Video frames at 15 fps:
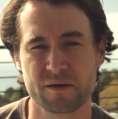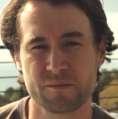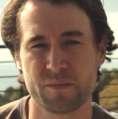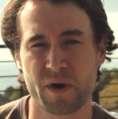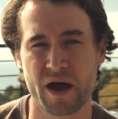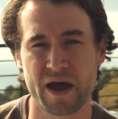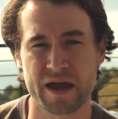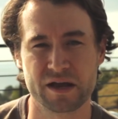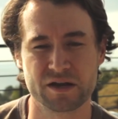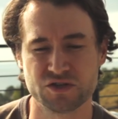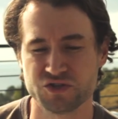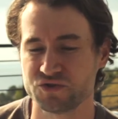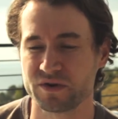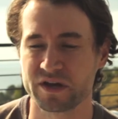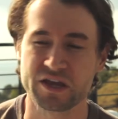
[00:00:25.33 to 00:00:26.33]
by
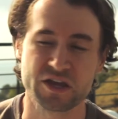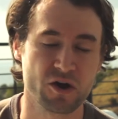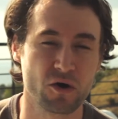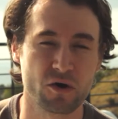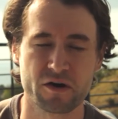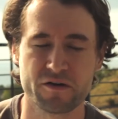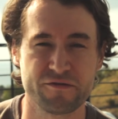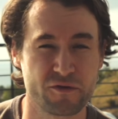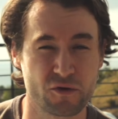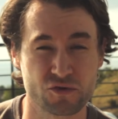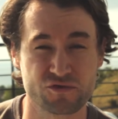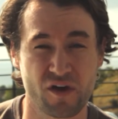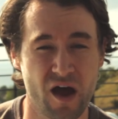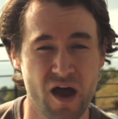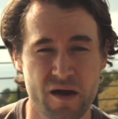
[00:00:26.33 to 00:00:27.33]
doing yoga full
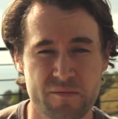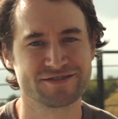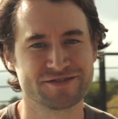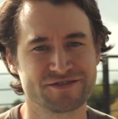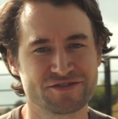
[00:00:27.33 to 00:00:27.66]
time.